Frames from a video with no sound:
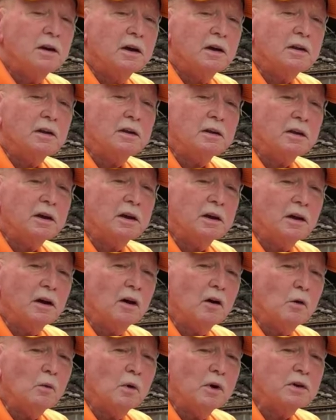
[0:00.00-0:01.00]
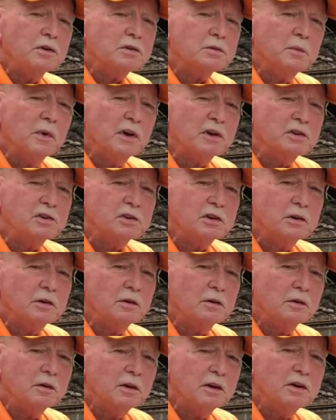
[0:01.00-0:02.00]
And it always makes
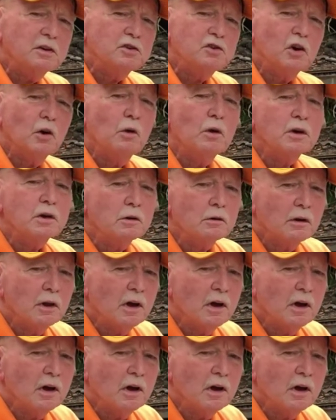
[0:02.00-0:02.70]
you enjoy your